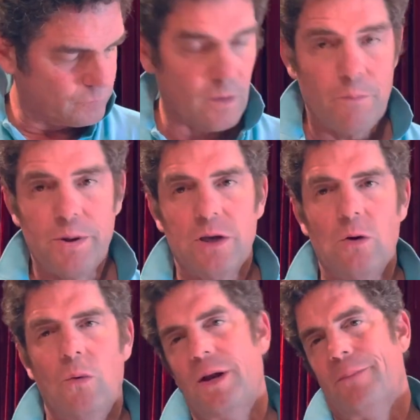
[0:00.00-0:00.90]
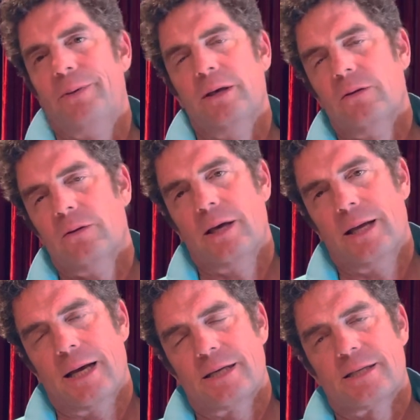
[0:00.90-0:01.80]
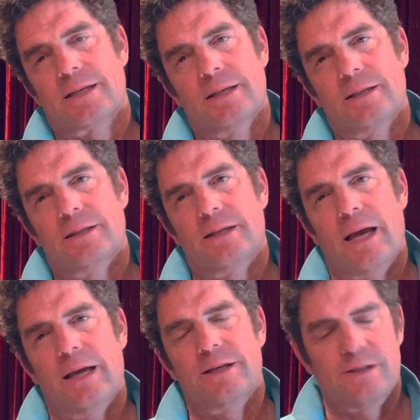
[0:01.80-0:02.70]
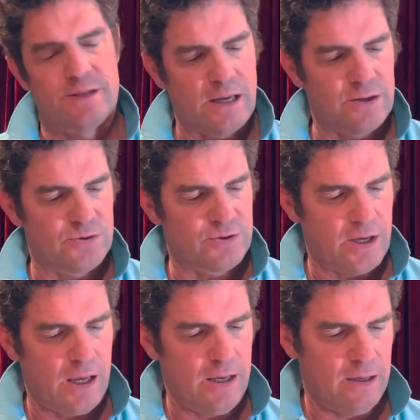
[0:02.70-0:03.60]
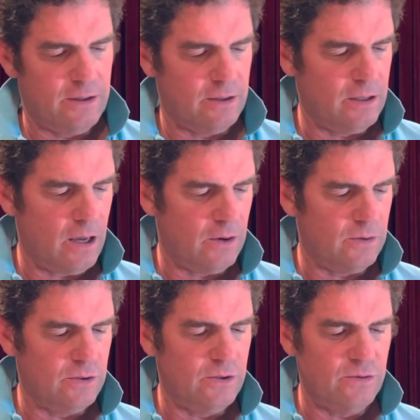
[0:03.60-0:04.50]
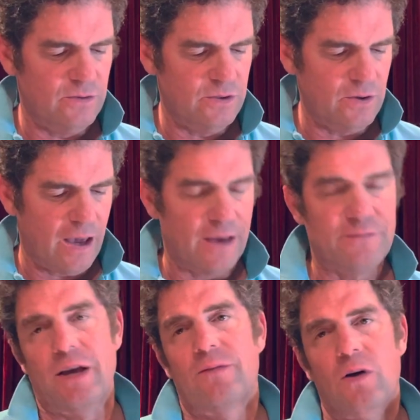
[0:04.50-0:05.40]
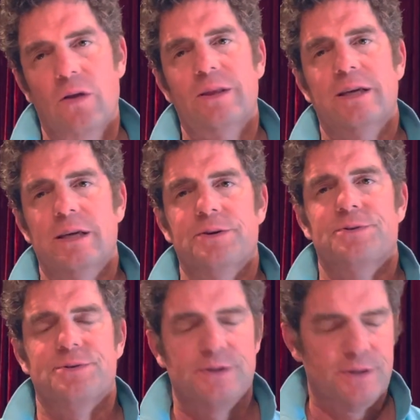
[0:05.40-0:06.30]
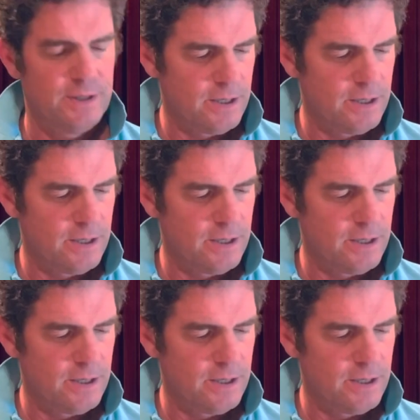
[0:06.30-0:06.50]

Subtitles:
But going uphill at Ascot, it takes such a, you have to have all the gears.